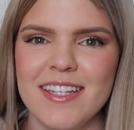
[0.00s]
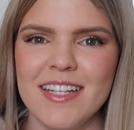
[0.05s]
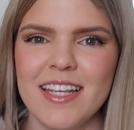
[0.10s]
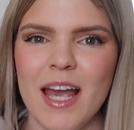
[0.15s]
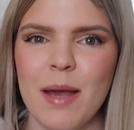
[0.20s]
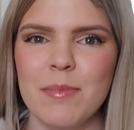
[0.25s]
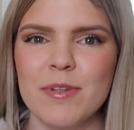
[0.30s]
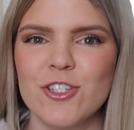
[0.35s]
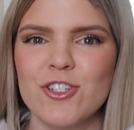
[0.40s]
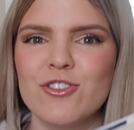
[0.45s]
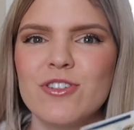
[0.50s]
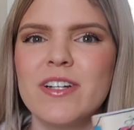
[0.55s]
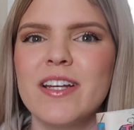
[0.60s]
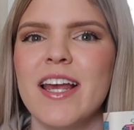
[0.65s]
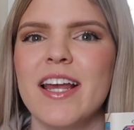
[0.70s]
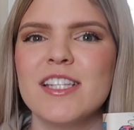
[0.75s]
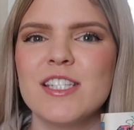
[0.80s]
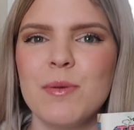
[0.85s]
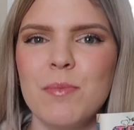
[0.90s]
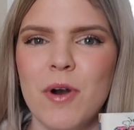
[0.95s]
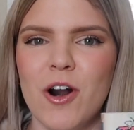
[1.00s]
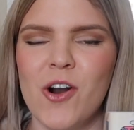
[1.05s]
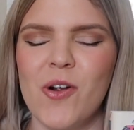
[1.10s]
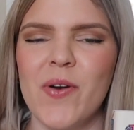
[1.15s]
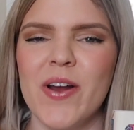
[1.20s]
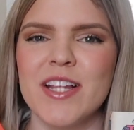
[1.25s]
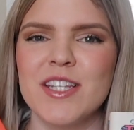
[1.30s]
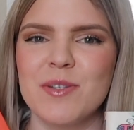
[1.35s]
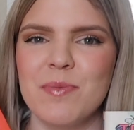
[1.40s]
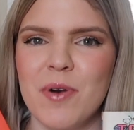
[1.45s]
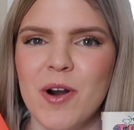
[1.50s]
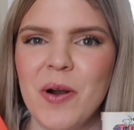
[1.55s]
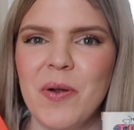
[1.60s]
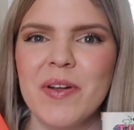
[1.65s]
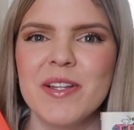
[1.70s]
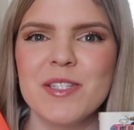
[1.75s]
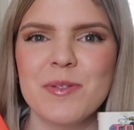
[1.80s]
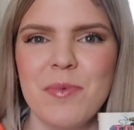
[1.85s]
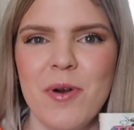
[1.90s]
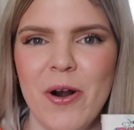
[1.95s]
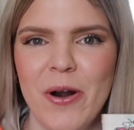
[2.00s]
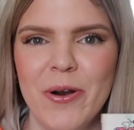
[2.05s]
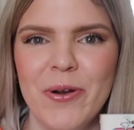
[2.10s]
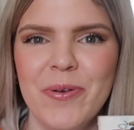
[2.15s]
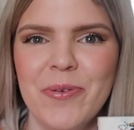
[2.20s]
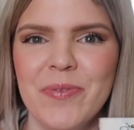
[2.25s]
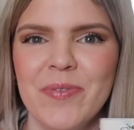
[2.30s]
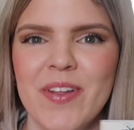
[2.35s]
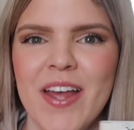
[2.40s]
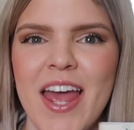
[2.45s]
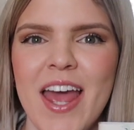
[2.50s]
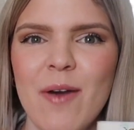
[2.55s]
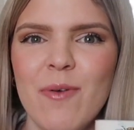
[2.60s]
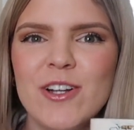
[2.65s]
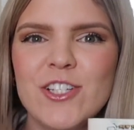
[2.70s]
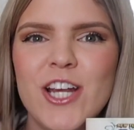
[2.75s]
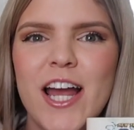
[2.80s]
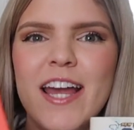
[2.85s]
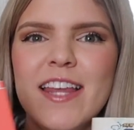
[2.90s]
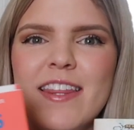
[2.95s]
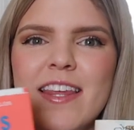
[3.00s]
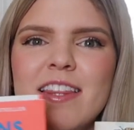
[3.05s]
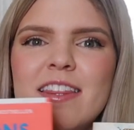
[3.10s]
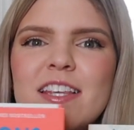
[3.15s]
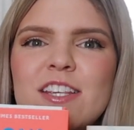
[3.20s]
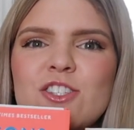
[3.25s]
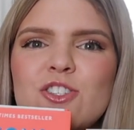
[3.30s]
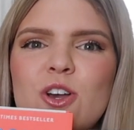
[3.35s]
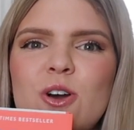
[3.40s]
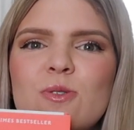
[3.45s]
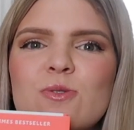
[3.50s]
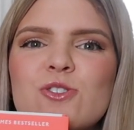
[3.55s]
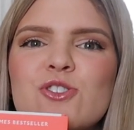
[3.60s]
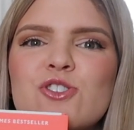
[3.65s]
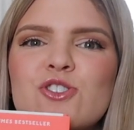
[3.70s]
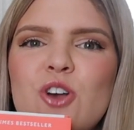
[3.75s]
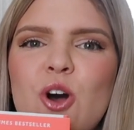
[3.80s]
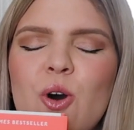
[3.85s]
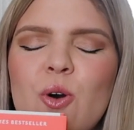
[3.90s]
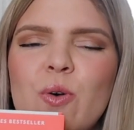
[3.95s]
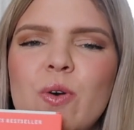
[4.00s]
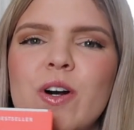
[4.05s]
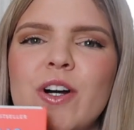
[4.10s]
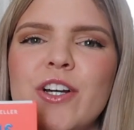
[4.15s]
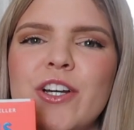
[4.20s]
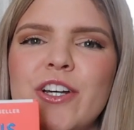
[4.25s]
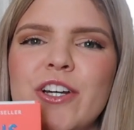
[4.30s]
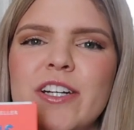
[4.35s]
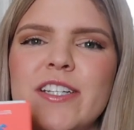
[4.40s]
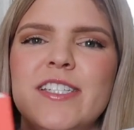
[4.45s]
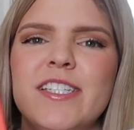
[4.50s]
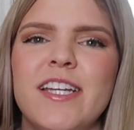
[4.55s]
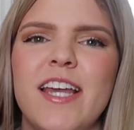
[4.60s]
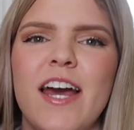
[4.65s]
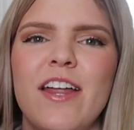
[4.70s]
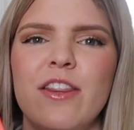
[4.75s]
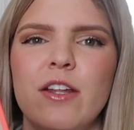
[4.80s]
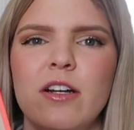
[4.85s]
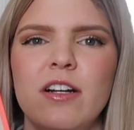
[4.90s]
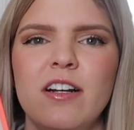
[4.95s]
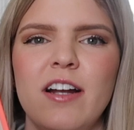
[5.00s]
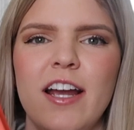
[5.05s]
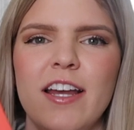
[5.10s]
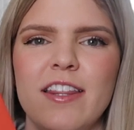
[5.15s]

in Chemistry and Tomorrow and Tomorrow and Tomorrow, which I think these go so good together.